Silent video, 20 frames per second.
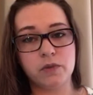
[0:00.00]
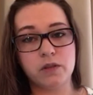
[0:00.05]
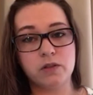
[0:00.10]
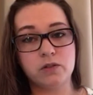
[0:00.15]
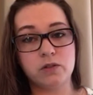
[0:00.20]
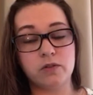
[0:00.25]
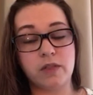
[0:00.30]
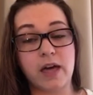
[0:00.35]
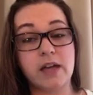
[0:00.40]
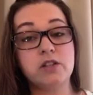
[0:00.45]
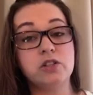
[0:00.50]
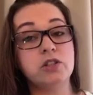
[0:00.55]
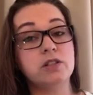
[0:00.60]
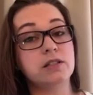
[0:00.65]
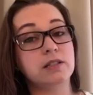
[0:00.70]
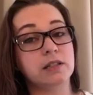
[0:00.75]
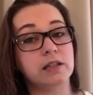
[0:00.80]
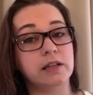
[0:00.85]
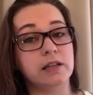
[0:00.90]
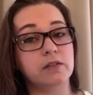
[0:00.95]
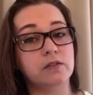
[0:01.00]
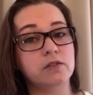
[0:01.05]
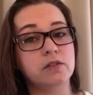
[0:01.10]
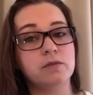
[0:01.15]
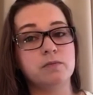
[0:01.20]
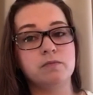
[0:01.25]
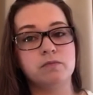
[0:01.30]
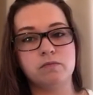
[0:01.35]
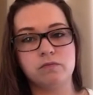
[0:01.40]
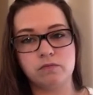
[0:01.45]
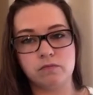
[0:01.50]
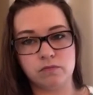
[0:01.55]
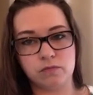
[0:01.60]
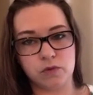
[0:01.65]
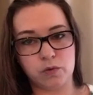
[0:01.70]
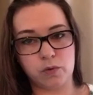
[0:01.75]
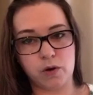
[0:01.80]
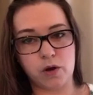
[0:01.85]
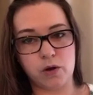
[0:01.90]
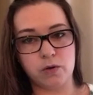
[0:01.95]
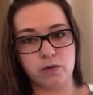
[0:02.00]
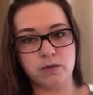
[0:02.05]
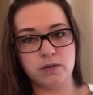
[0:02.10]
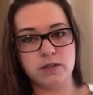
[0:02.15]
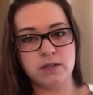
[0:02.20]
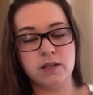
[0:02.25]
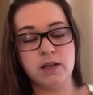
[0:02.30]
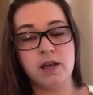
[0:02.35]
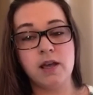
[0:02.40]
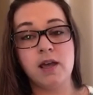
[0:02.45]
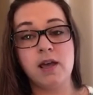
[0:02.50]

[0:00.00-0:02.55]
So that just leaves the roads.